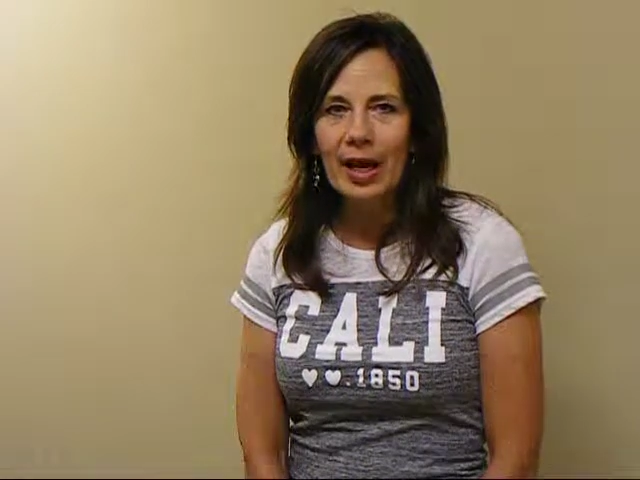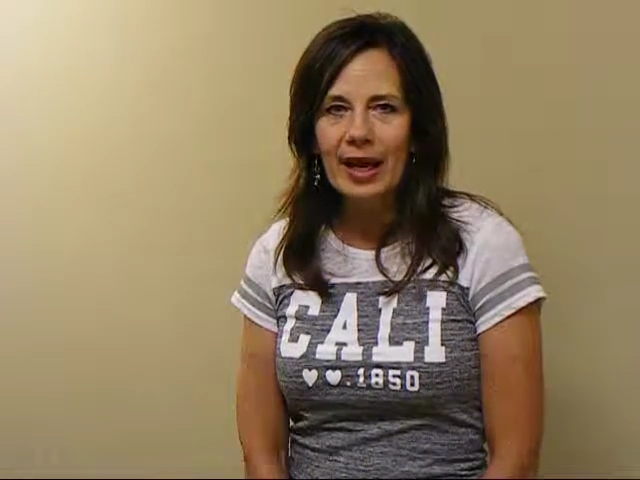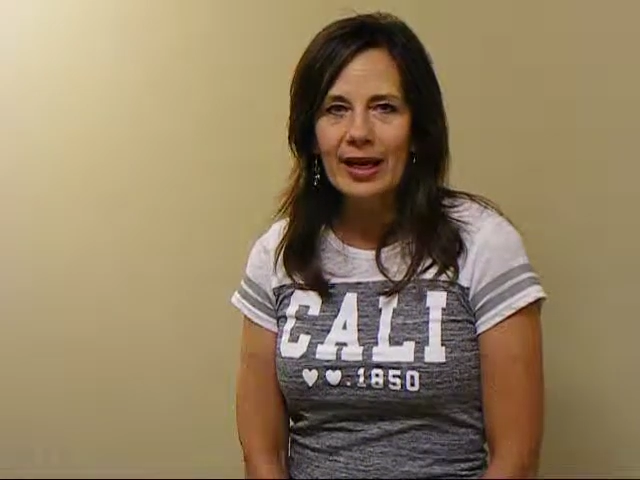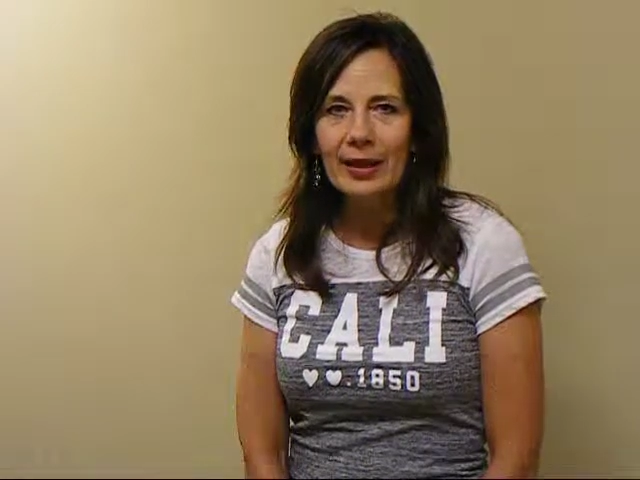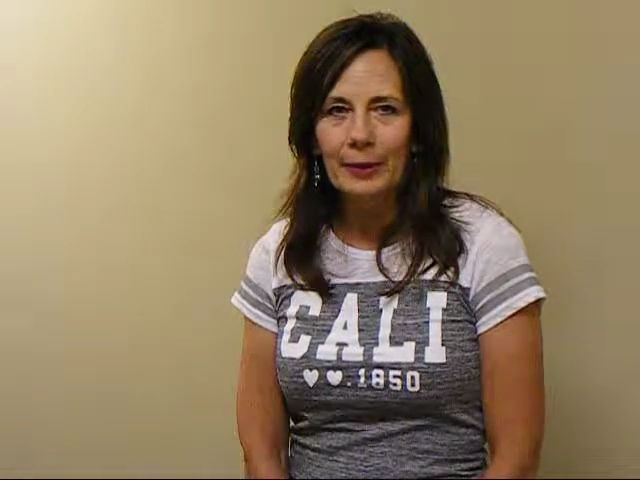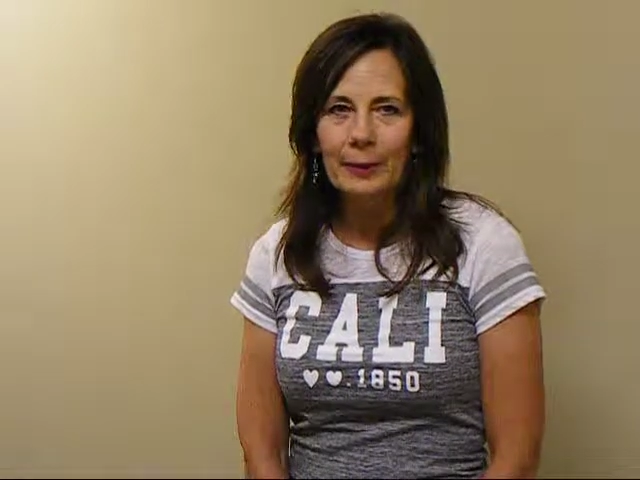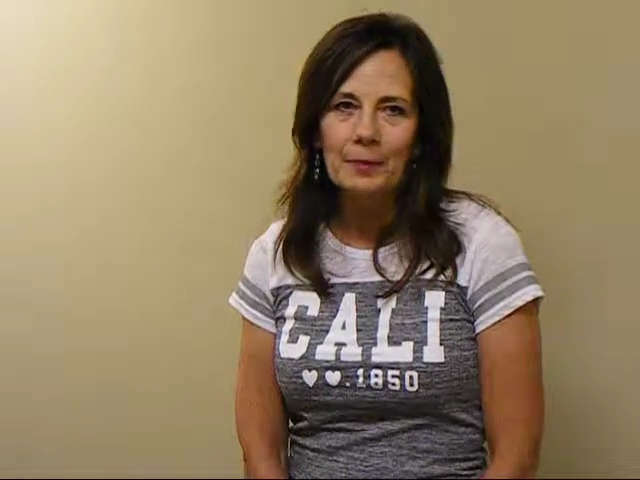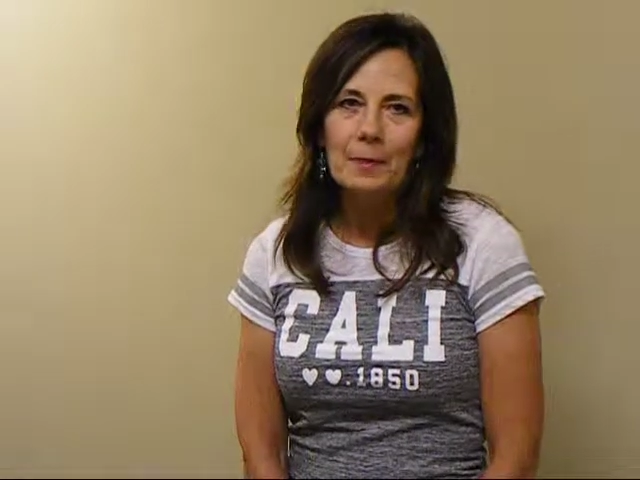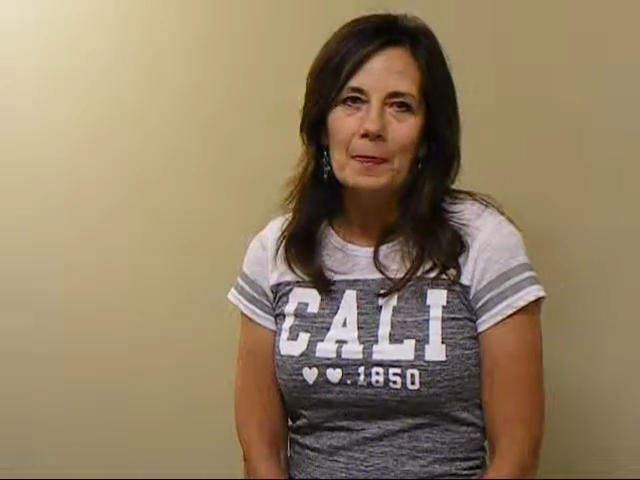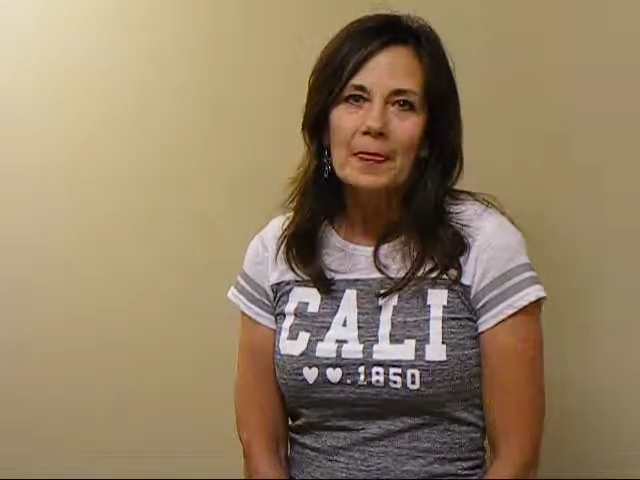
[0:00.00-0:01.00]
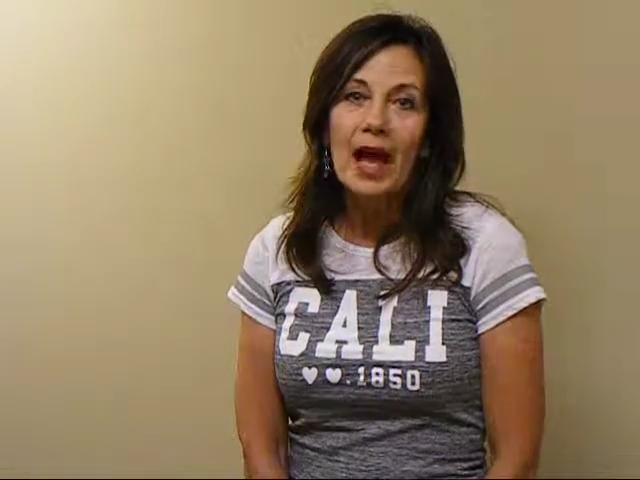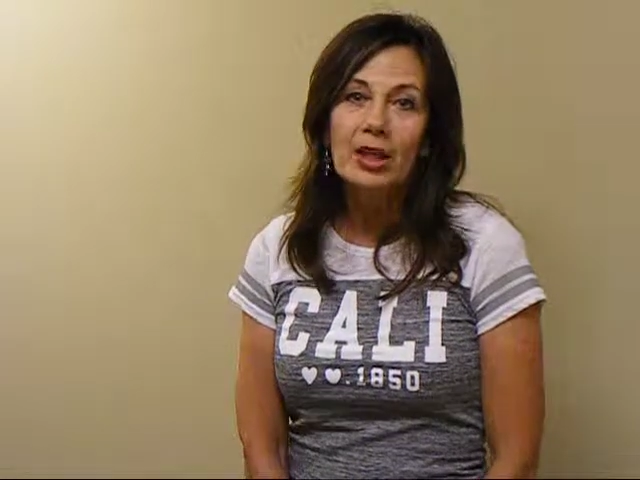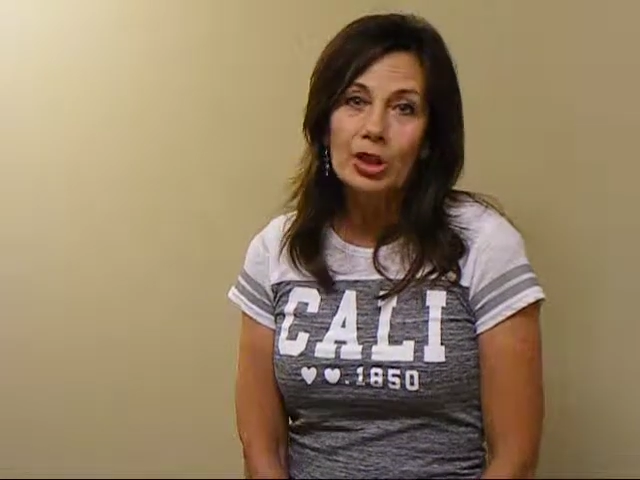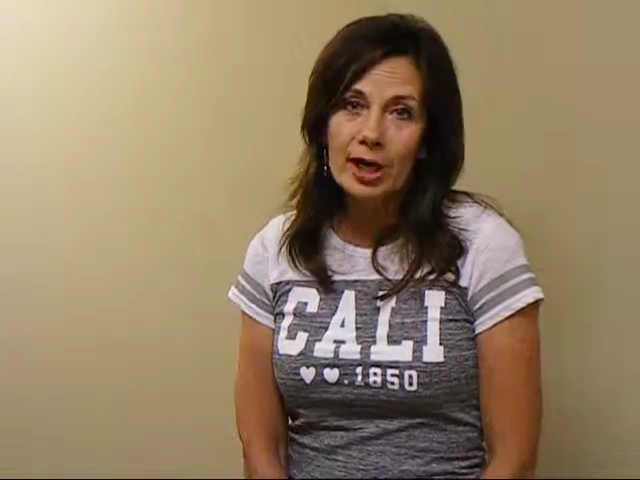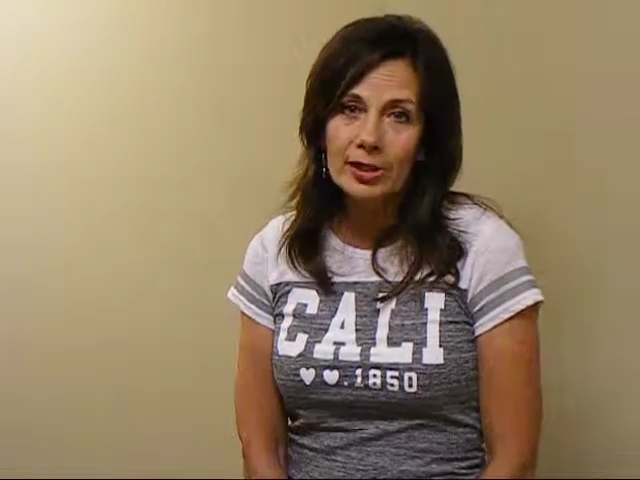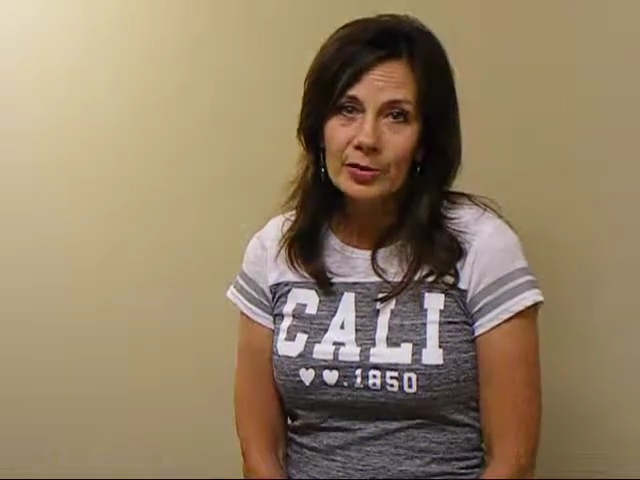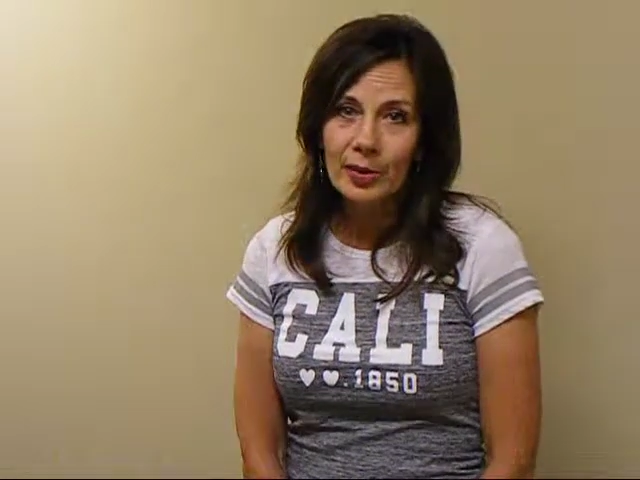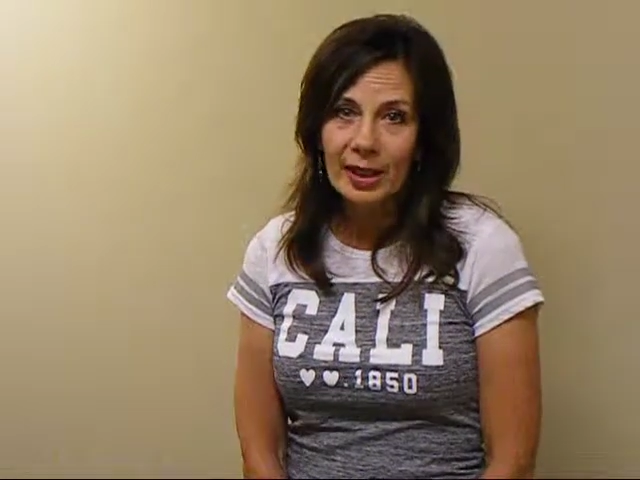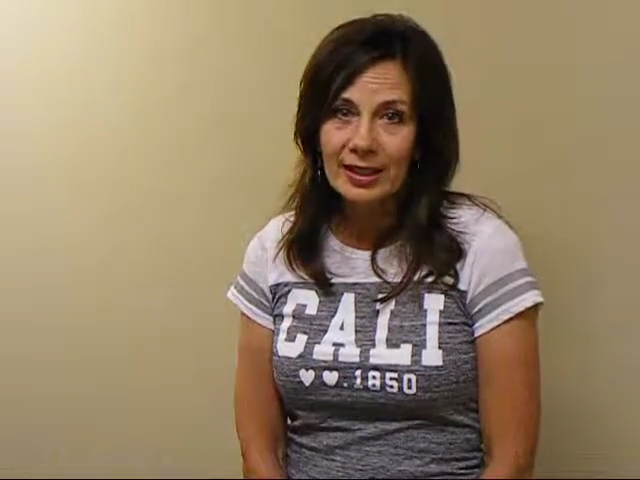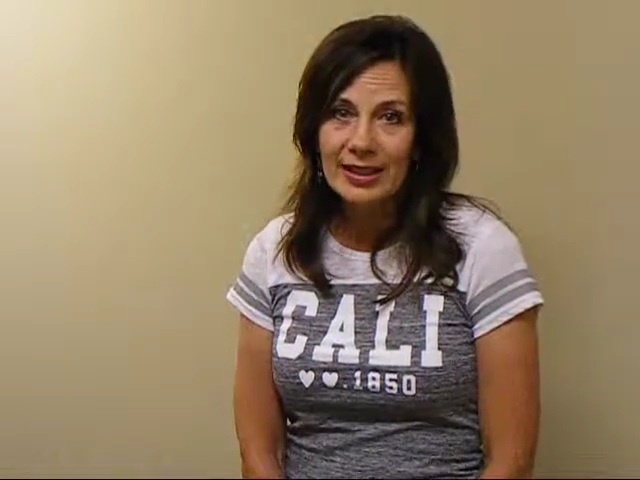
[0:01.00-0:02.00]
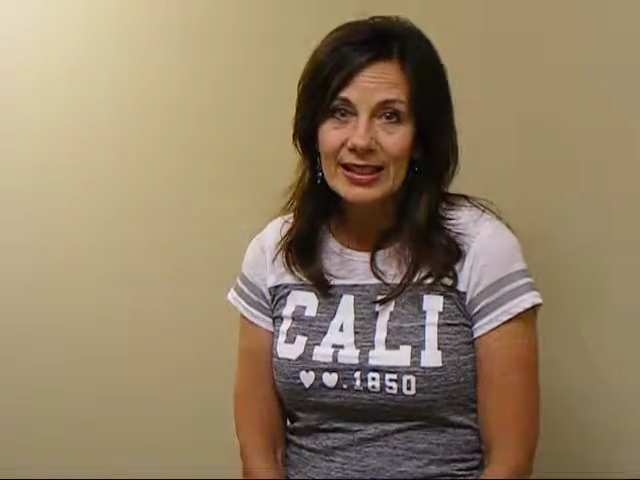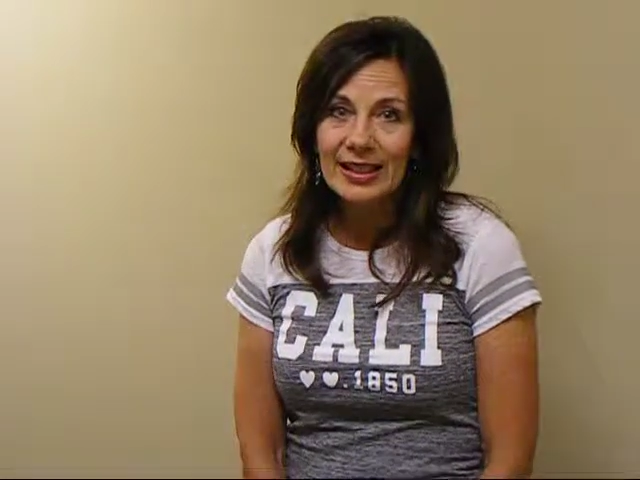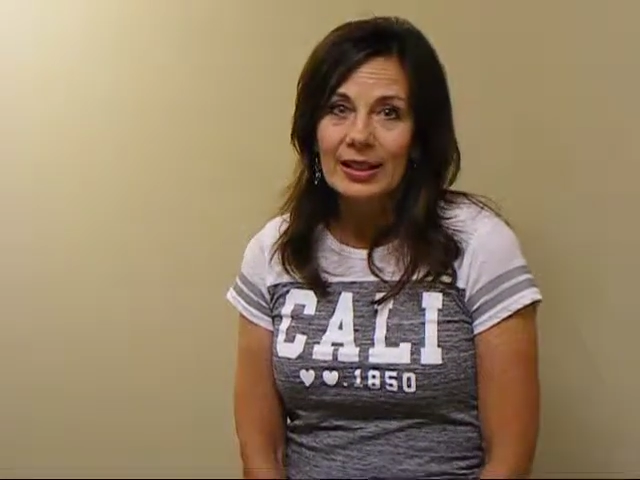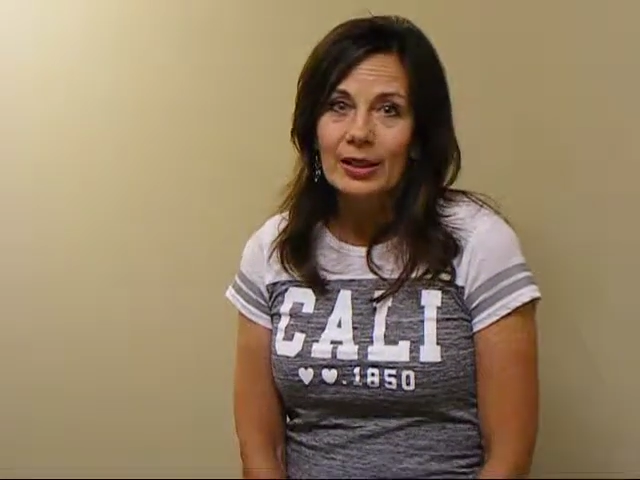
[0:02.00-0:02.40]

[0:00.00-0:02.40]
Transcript: my adjustment,